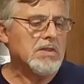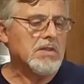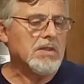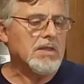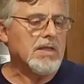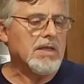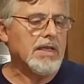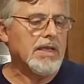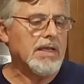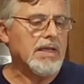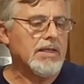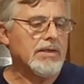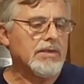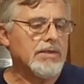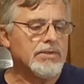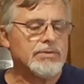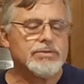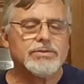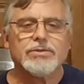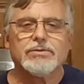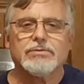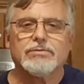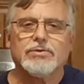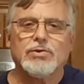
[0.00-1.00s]
And
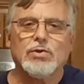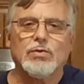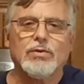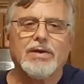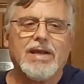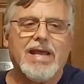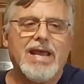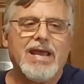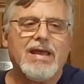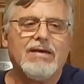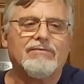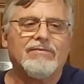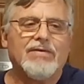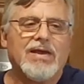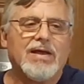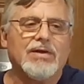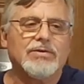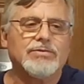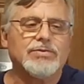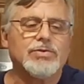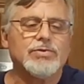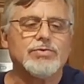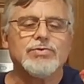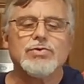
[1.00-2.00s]
this is 2.5
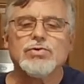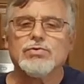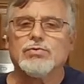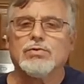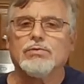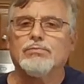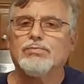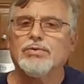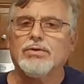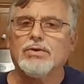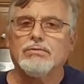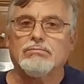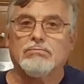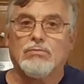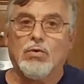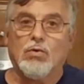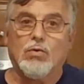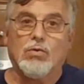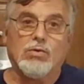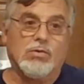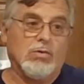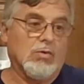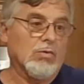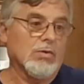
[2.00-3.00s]
ounces. You could put
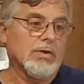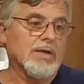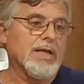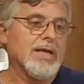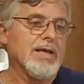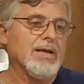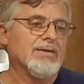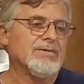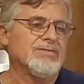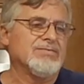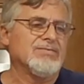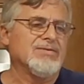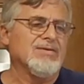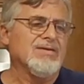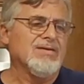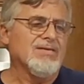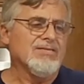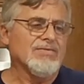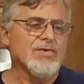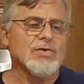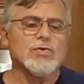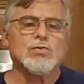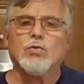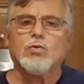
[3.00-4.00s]
more or less.
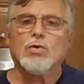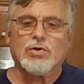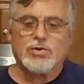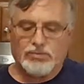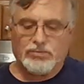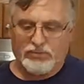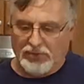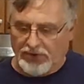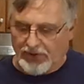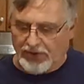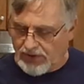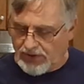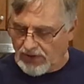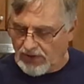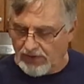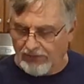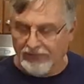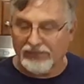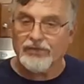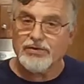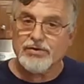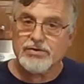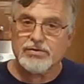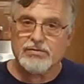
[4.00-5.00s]
This works pretty
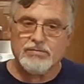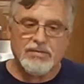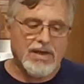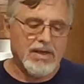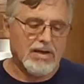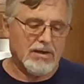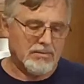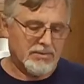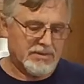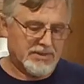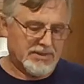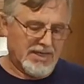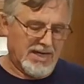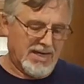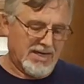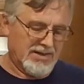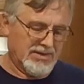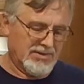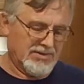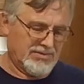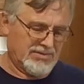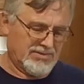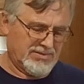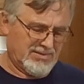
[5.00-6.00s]
good for this amount of
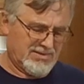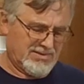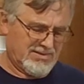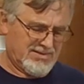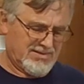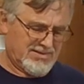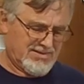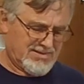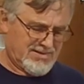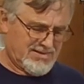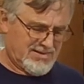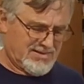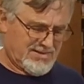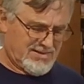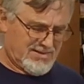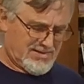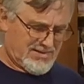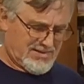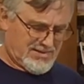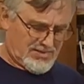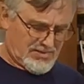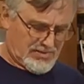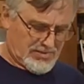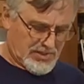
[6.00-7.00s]
potatoes.
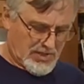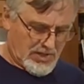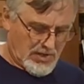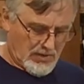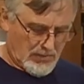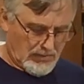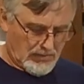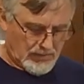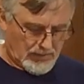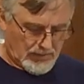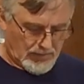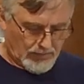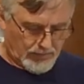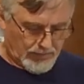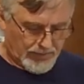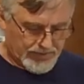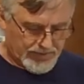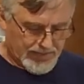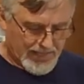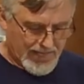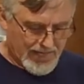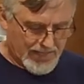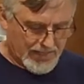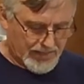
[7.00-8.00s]
So we'll put
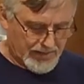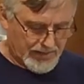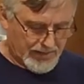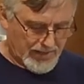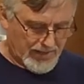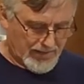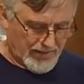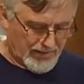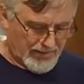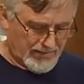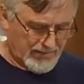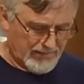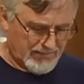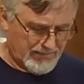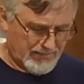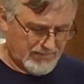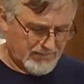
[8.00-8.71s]
that in there.